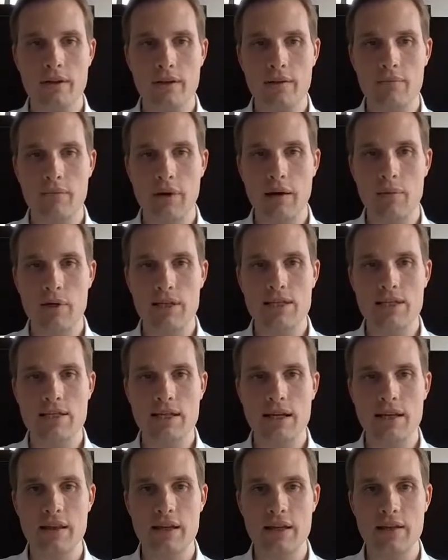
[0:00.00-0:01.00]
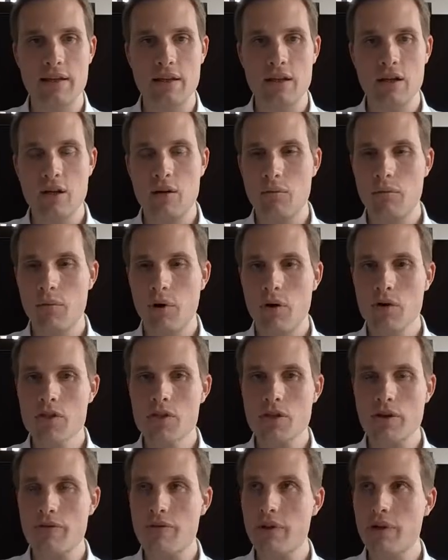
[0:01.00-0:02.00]
I must say that
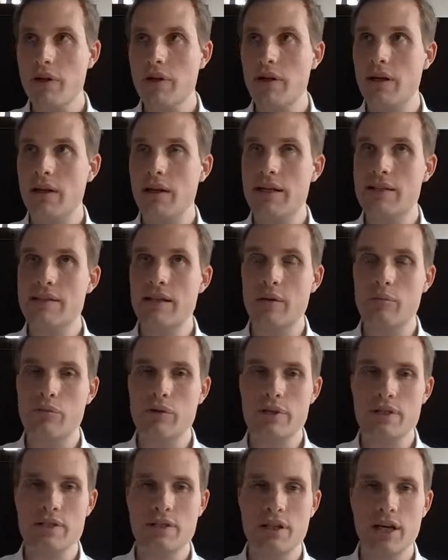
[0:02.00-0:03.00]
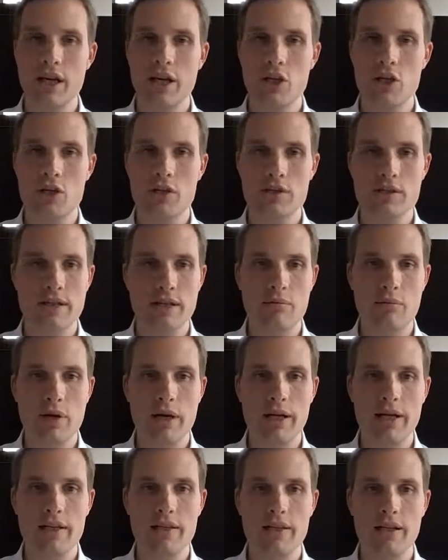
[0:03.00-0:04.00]
most of the, let's say, presentations and
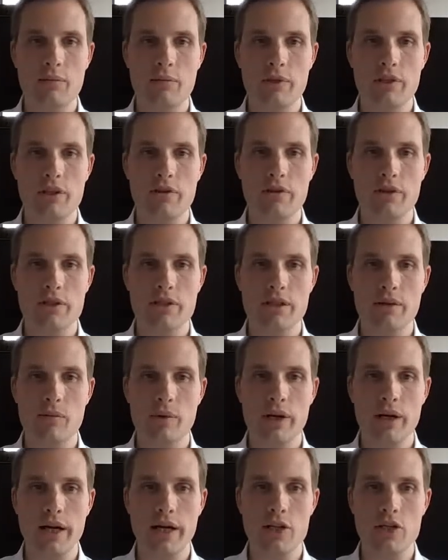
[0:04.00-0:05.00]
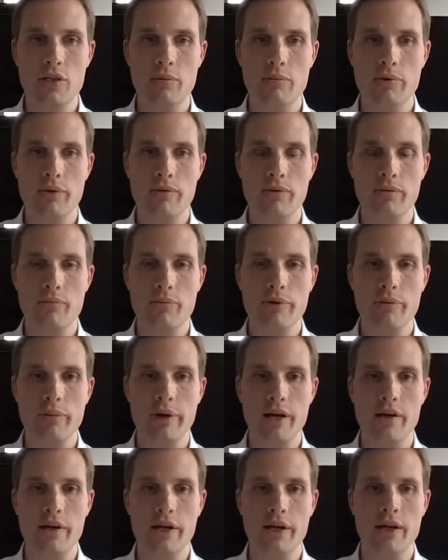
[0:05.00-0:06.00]
marketing materials that we are actually
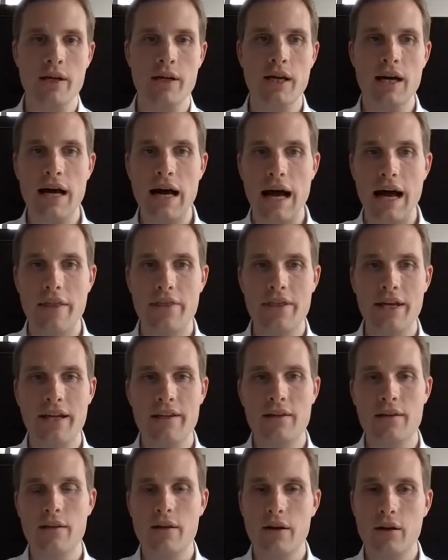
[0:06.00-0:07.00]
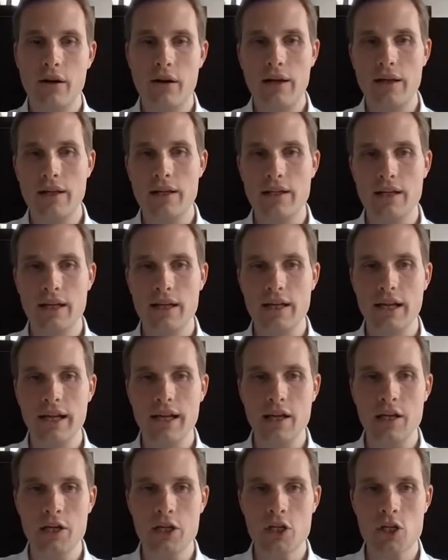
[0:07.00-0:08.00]
preparing are then in
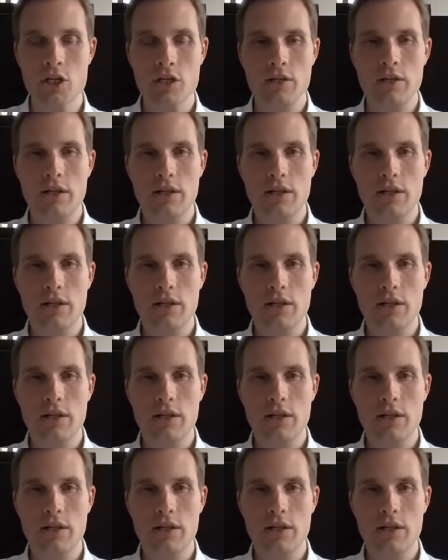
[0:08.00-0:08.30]
English,